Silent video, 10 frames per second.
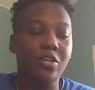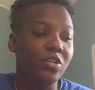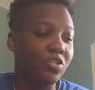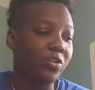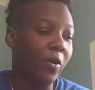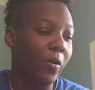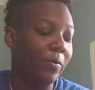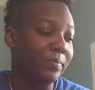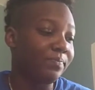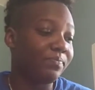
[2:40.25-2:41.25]

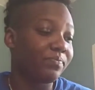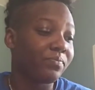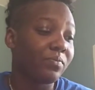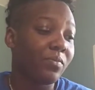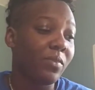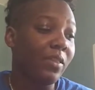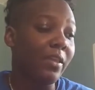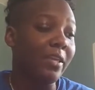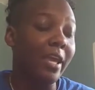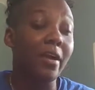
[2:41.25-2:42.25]
So
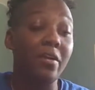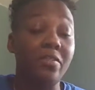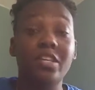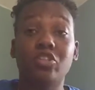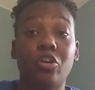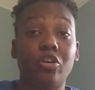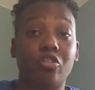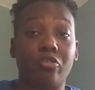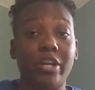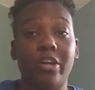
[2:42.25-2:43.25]
yeah, these are
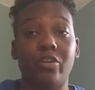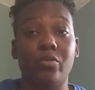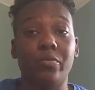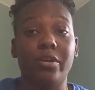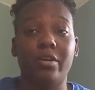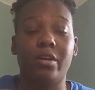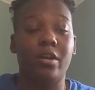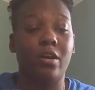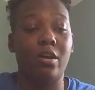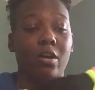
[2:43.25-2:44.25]
great underwear.
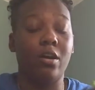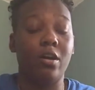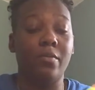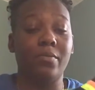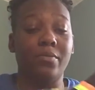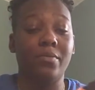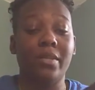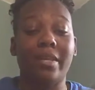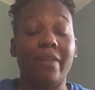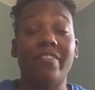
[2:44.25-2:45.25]
Um,
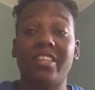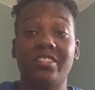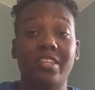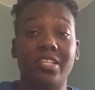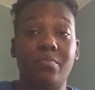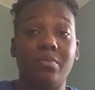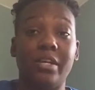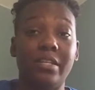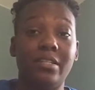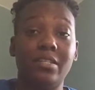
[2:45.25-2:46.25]
everything stays in
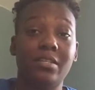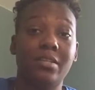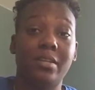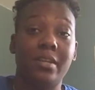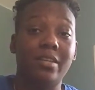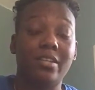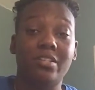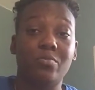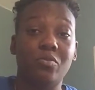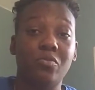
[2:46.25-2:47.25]
place,
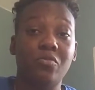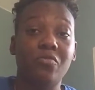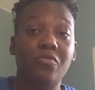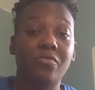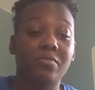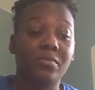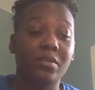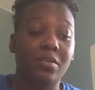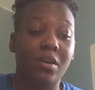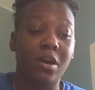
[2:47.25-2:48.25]
doesn't move
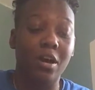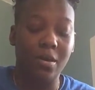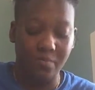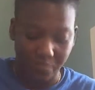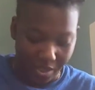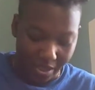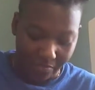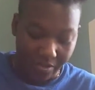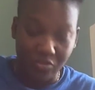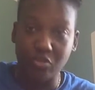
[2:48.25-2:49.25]
um,
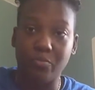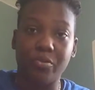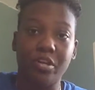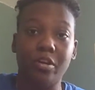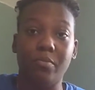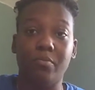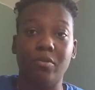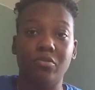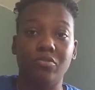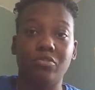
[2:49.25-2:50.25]
it gives you a pretty good
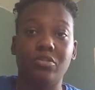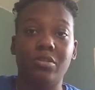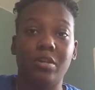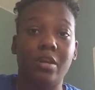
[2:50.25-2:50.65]
bulge.